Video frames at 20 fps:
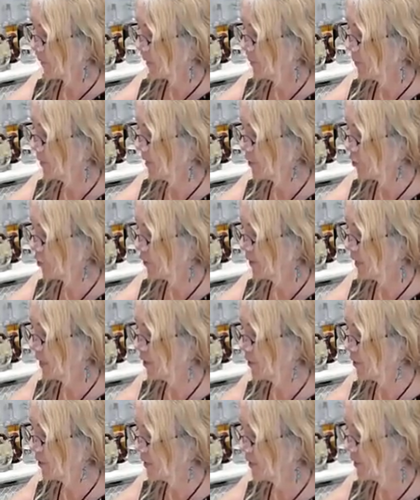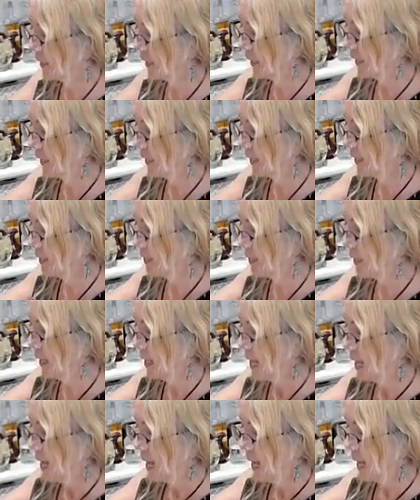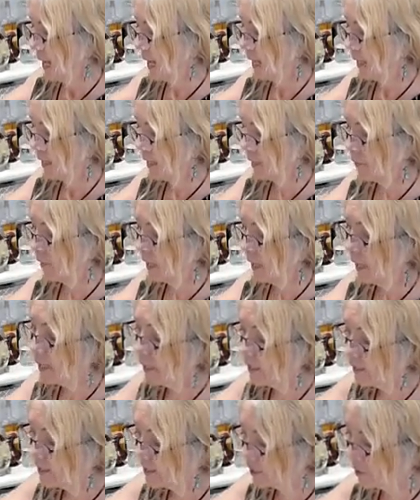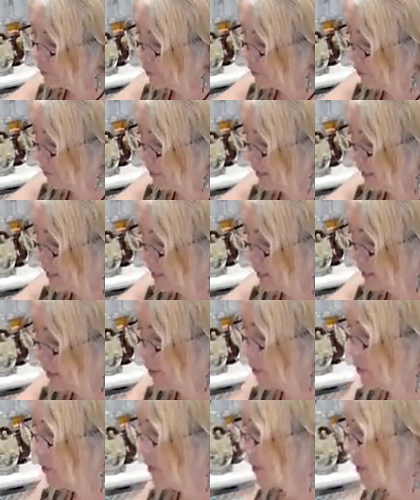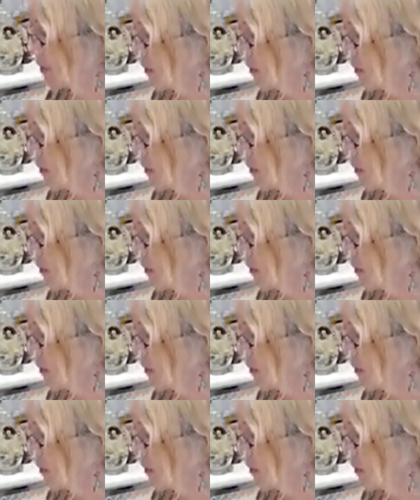Make sure the air doesn't get in. And then what I do, because I do this